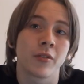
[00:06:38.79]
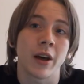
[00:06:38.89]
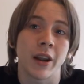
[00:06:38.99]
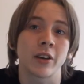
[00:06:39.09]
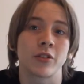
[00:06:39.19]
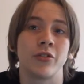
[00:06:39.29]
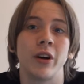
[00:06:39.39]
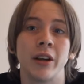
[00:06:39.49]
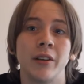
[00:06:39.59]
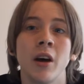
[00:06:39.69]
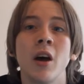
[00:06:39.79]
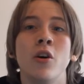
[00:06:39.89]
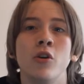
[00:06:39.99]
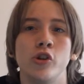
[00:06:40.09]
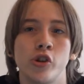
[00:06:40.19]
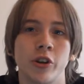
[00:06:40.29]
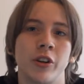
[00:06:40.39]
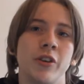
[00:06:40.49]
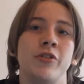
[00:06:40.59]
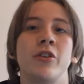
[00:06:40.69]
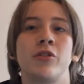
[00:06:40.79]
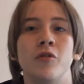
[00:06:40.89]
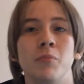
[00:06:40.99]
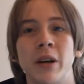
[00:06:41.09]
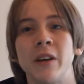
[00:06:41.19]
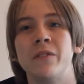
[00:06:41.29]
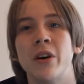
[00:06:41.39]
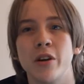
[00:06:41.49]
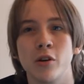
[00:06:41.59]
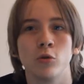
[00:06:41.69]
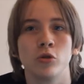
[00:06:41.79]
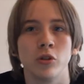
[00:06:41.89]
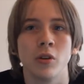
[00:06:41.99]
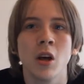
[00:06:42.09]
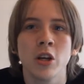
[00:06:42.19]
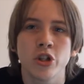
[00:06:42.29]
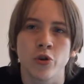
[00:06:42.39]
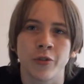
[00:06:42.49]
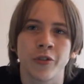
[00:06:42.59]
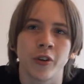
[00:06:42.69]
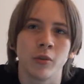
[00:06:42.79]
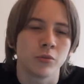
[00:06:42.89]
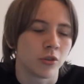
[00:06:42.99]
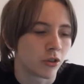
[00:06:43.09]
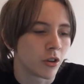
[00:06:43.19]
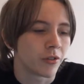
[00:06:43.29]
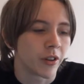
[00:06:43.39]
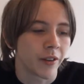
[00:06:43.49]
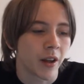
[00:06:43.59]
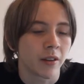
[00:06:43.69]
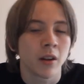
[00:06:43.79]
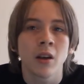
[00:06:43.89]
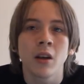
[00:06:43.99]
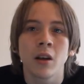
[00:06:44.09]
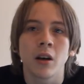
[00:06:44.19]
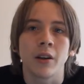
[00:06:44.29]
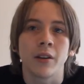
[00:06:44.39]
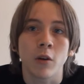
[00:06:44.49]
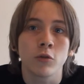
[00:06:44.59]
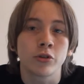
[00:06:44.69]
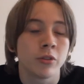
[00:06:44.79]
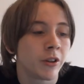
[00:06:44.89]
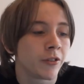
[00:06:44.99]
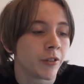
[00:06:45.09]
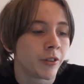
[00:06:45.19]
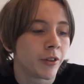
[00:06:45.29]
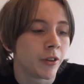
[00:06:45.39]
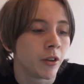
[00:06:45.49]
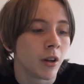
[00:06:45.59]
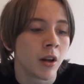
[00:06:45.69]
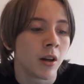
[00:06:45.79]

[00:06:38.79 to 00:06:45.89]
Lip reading: an ex-friend who shared an interest of making videos and short films and stuff like that, and that was really fun to do.